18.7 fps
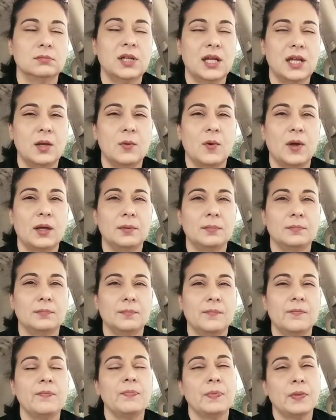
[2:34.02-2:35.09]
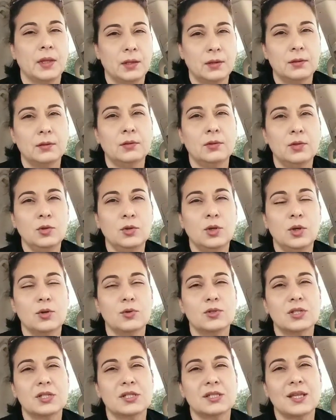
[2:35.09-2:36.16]
Anyway,
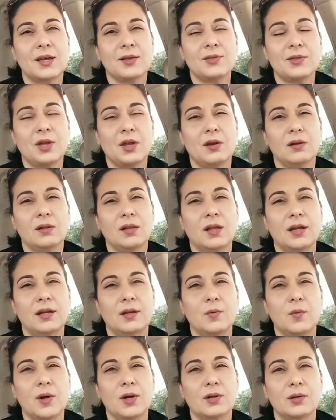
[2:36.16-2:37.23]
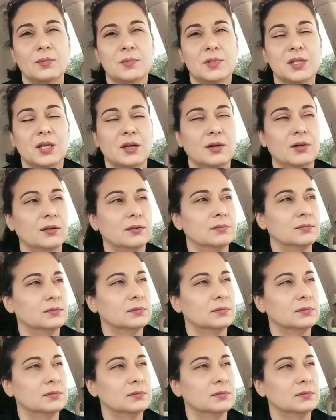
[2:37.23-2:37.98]
kudos to South Carolina Welcome Center.